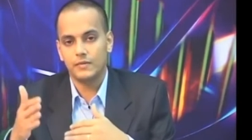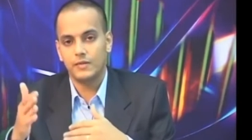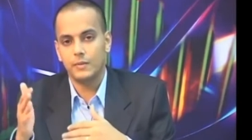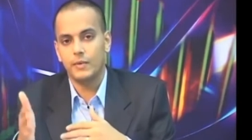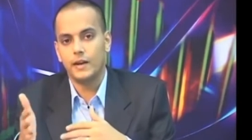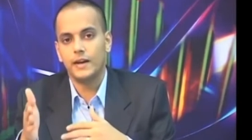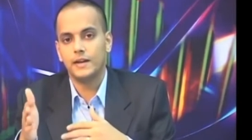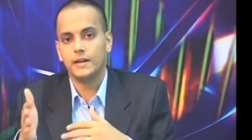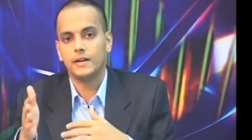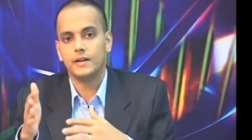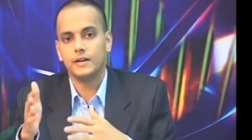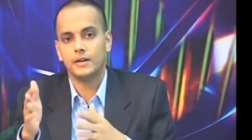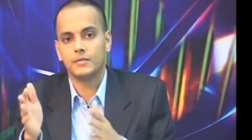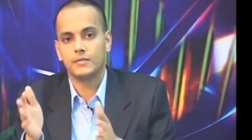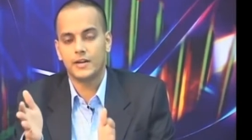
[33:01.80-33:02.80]
of the blade
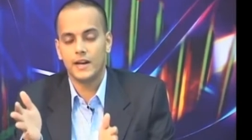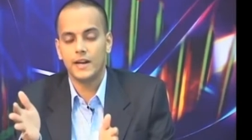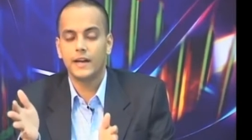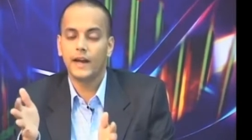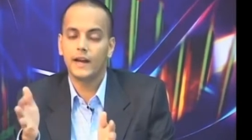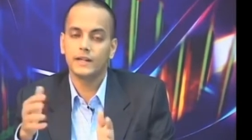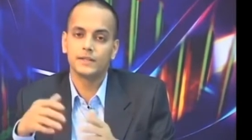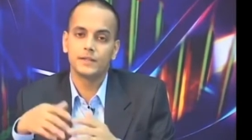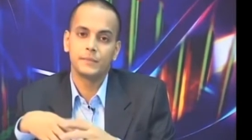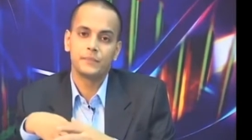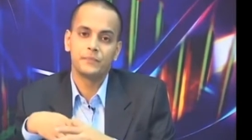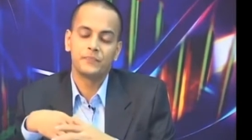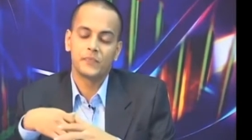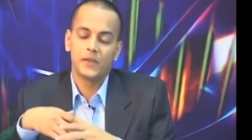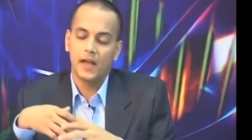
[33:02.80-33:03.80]
uh, trailing edge
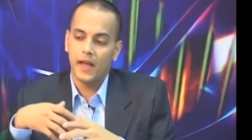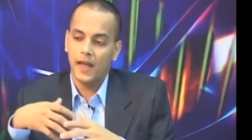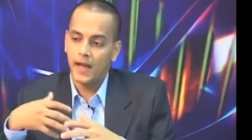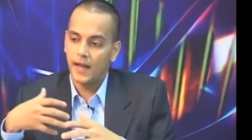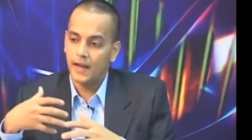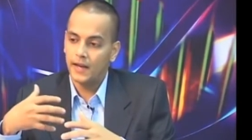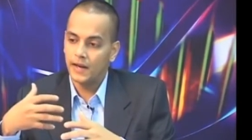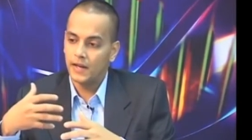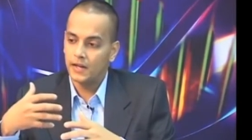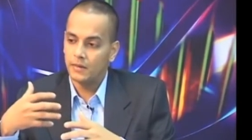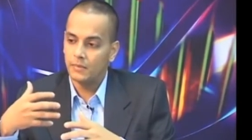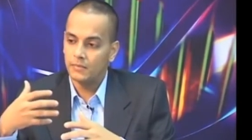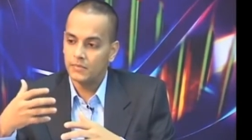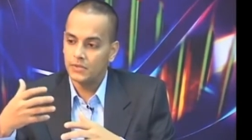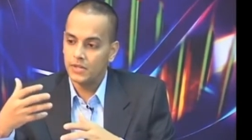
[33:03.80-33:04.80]
and
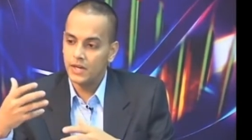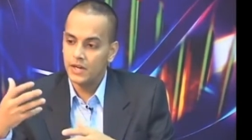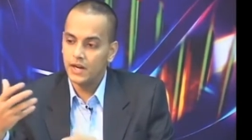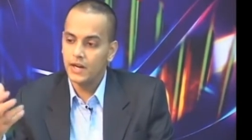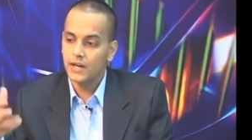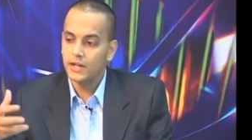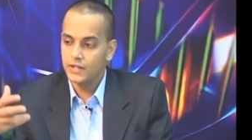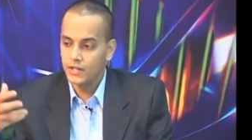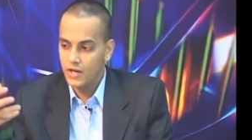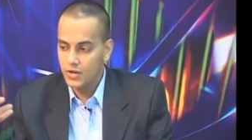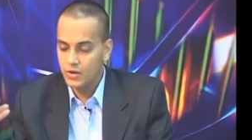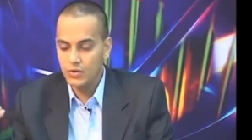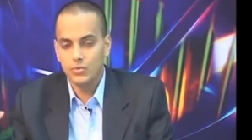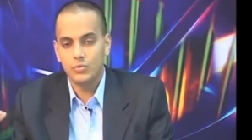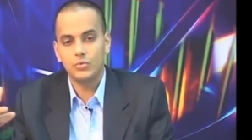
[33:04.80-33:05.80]
um, in
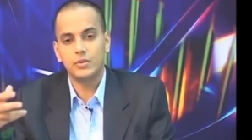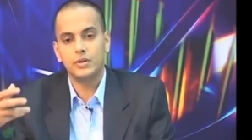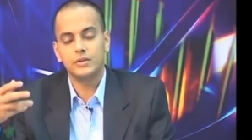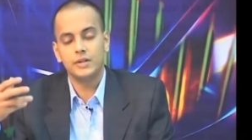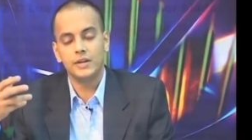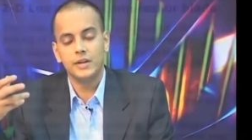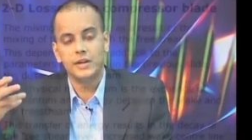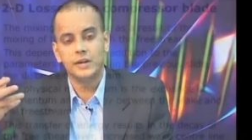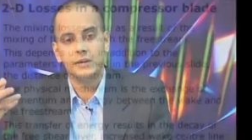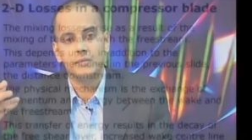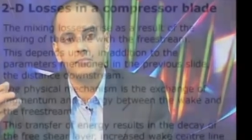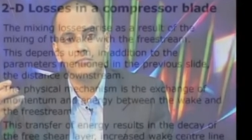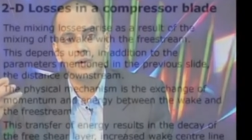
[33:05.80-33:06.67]
addition to the